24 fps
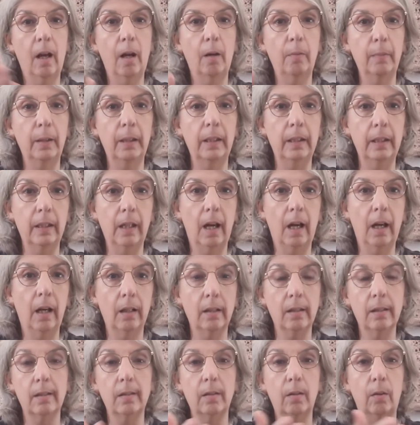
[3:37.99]
how many
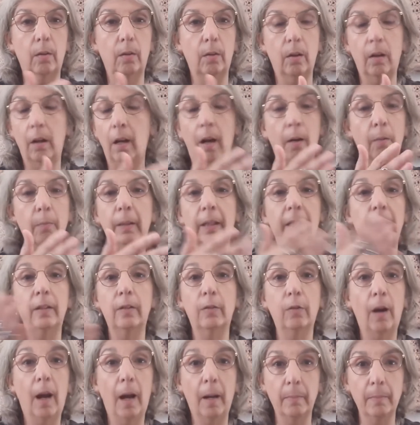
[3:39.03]
yards or how many
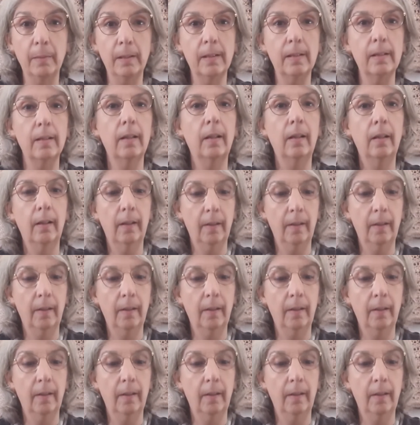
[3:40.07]
grams